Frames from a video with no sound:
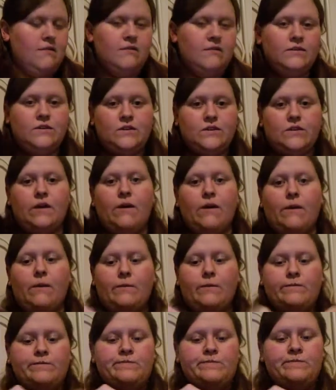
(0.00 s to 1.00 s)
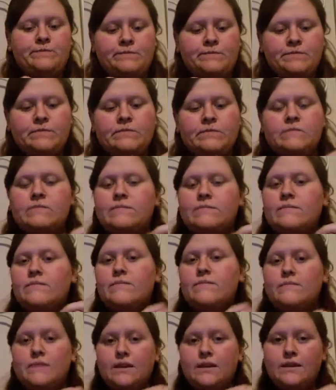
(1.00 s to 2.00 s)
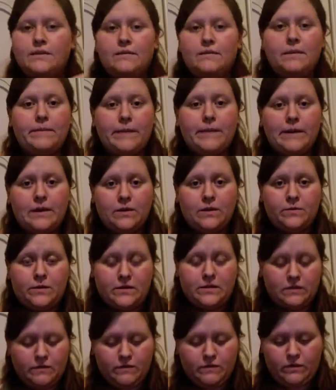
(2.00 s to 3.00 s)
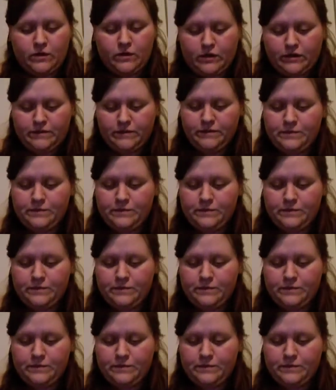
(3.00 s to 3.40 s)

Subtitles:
So, maybe another present for her.